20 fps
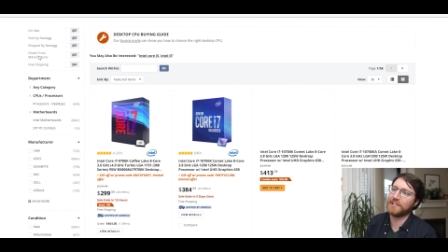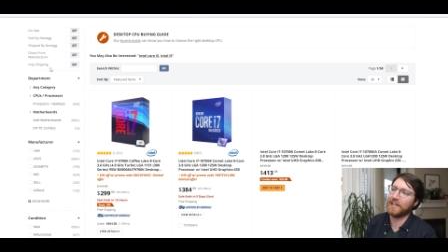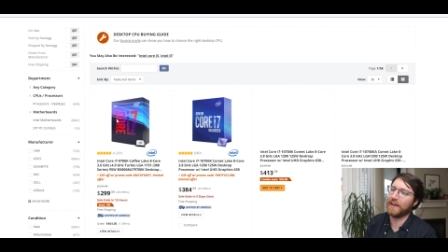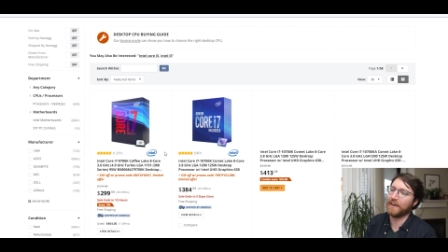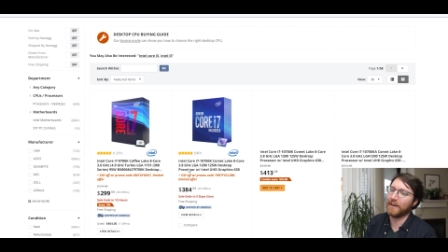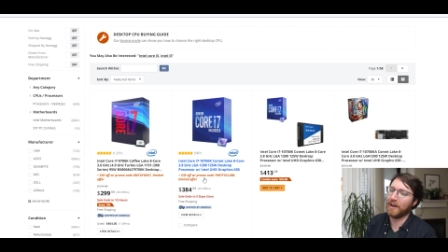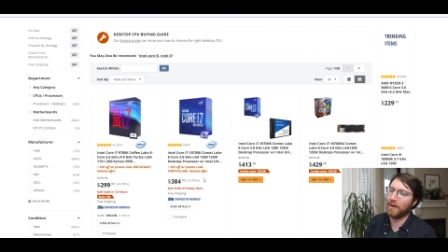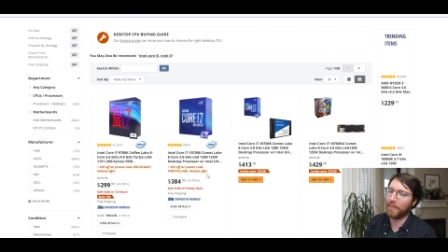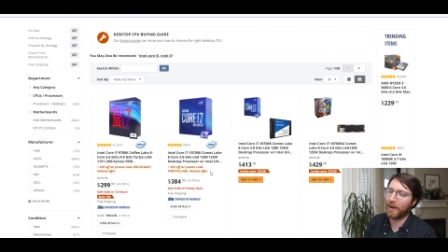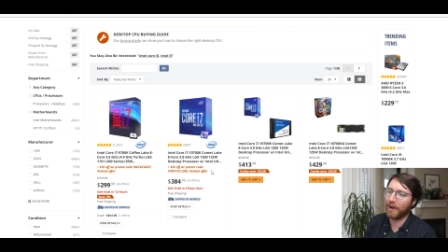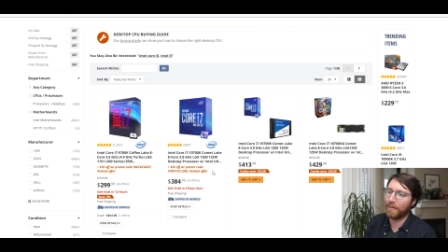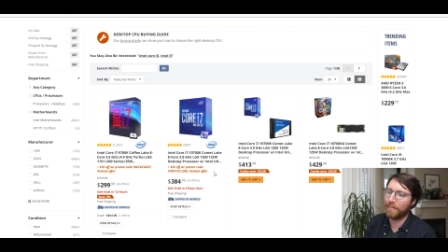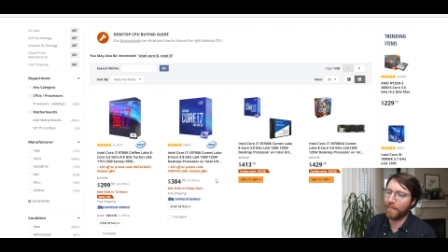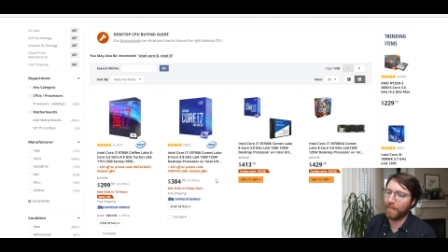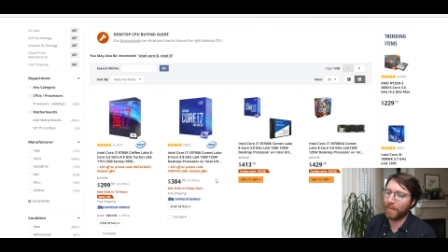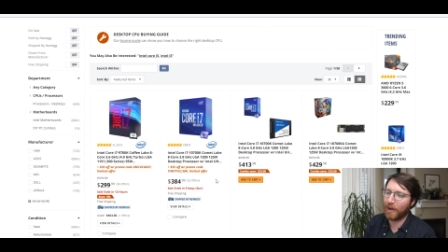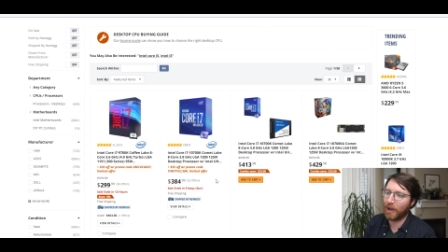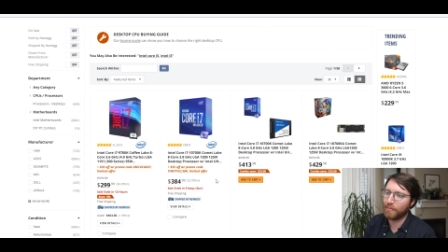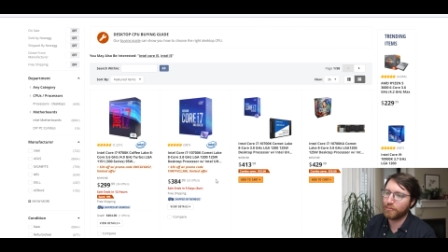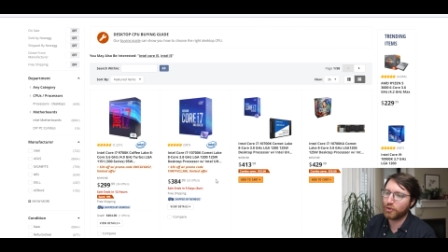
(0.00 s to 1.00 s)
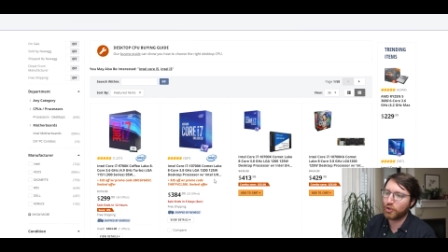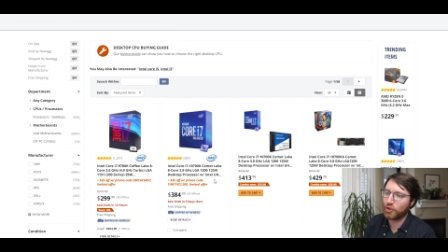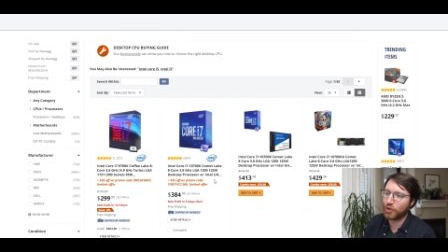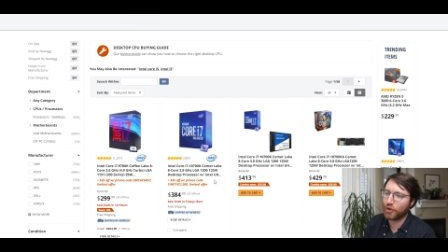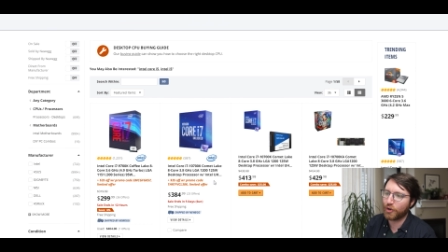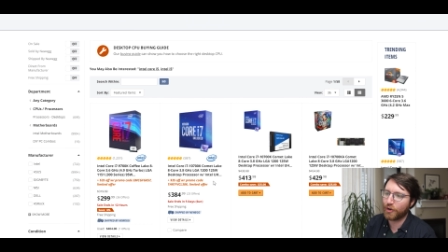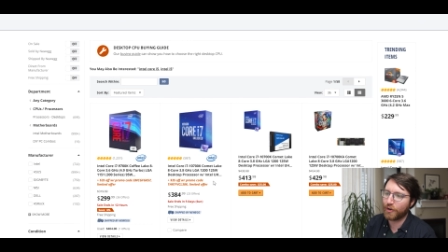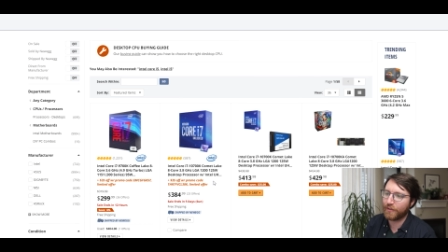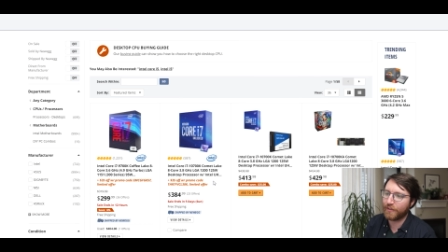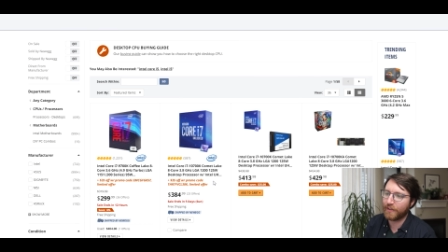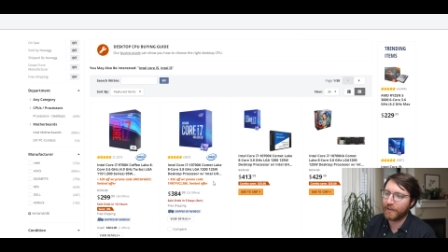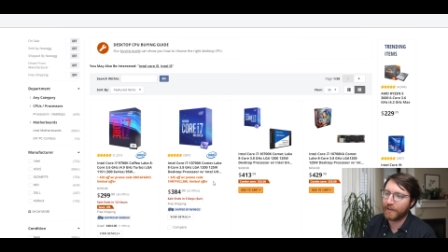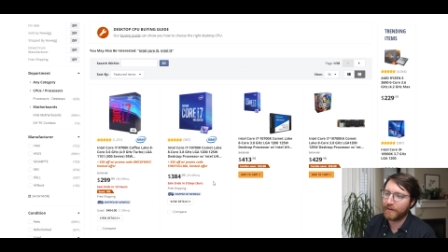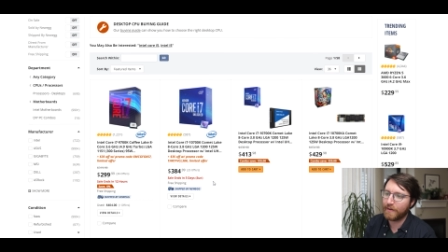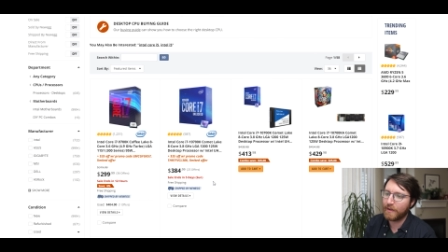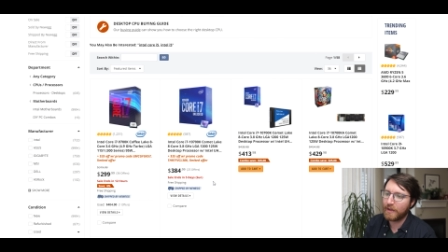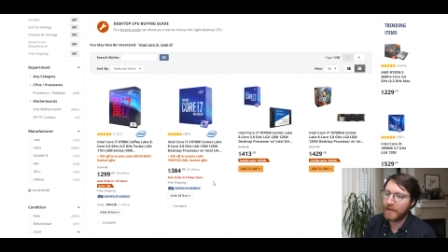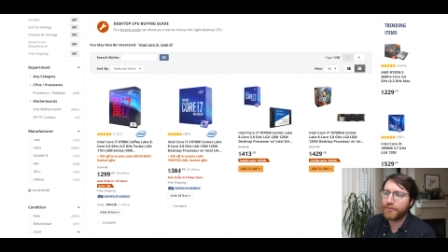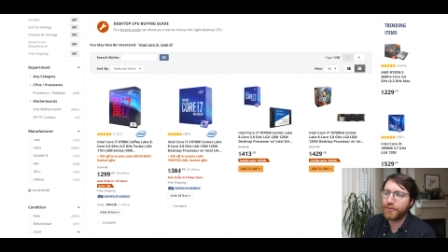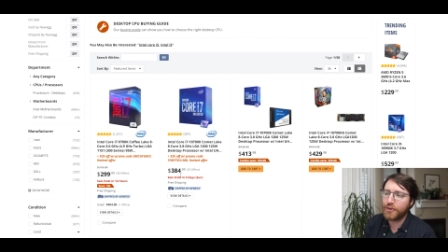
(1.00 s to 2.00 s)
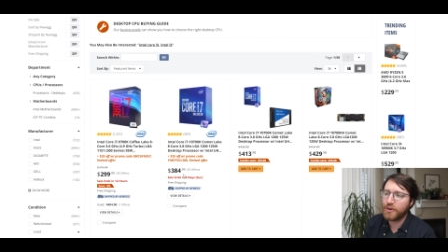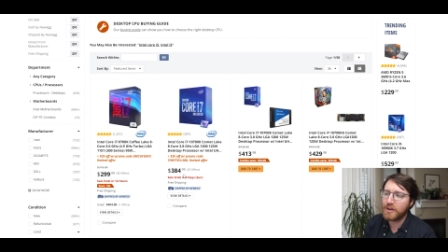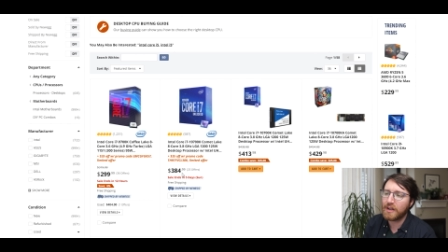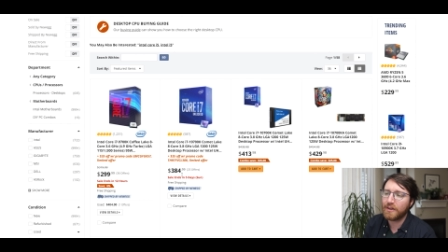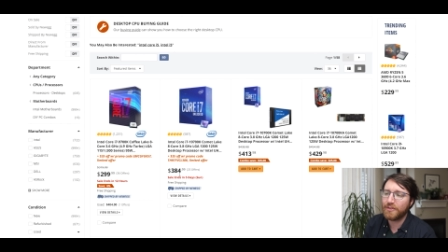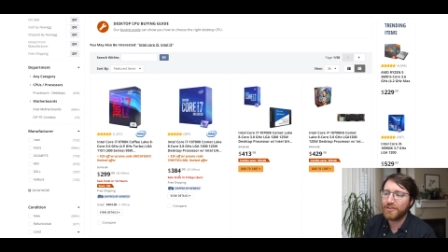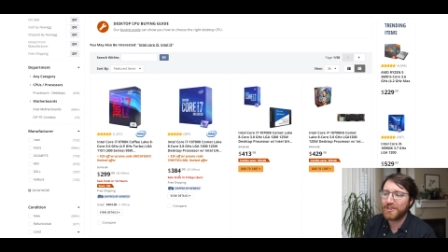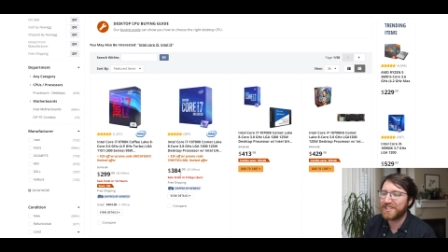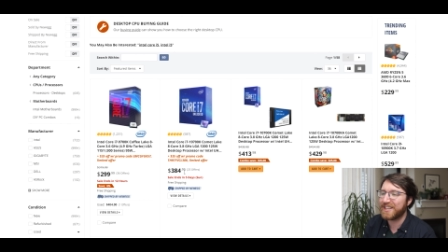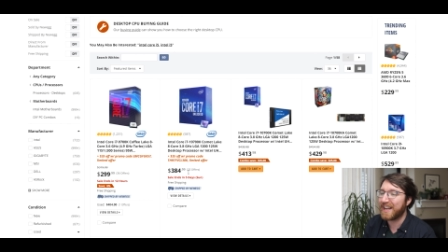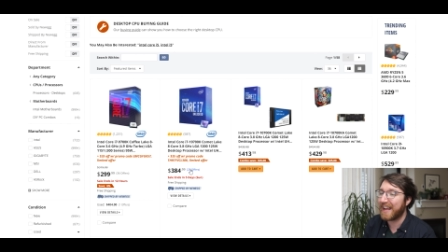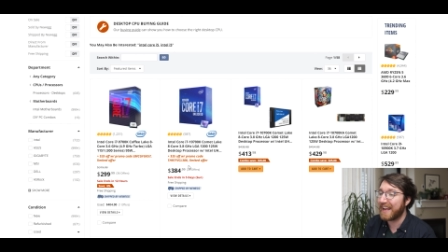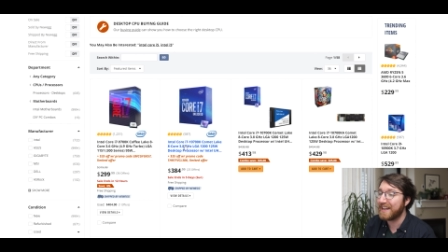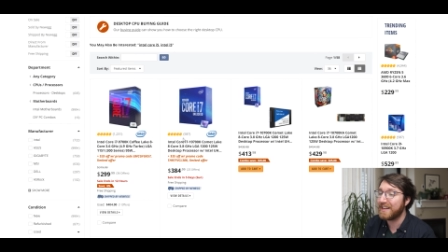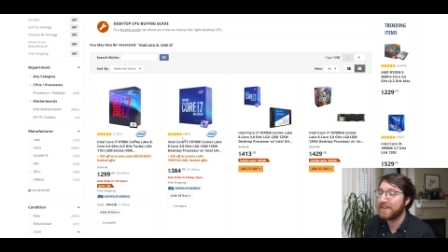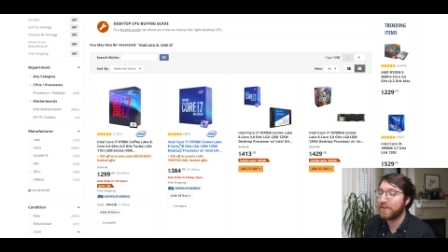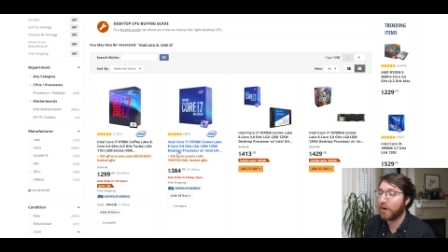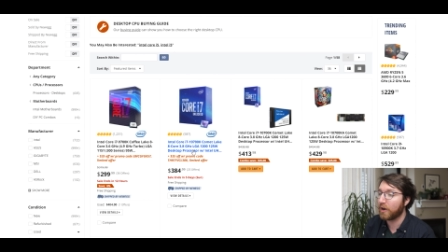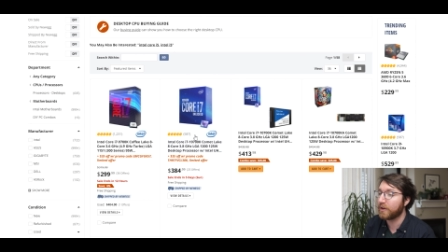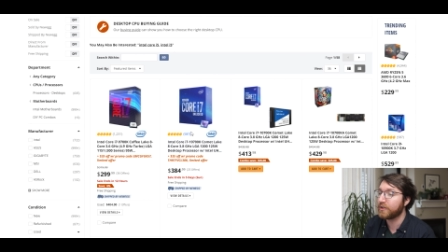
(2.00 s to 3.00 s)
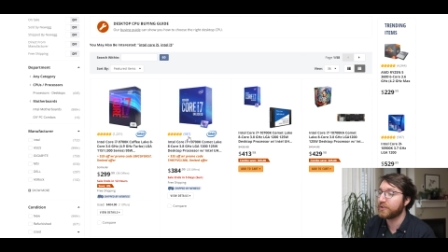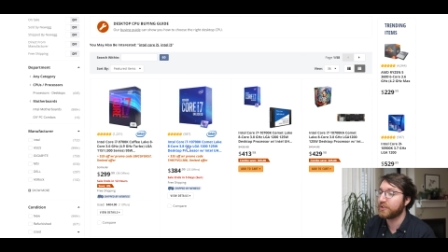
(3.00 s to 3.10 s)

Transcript: lineup. I'm I'm sure that $380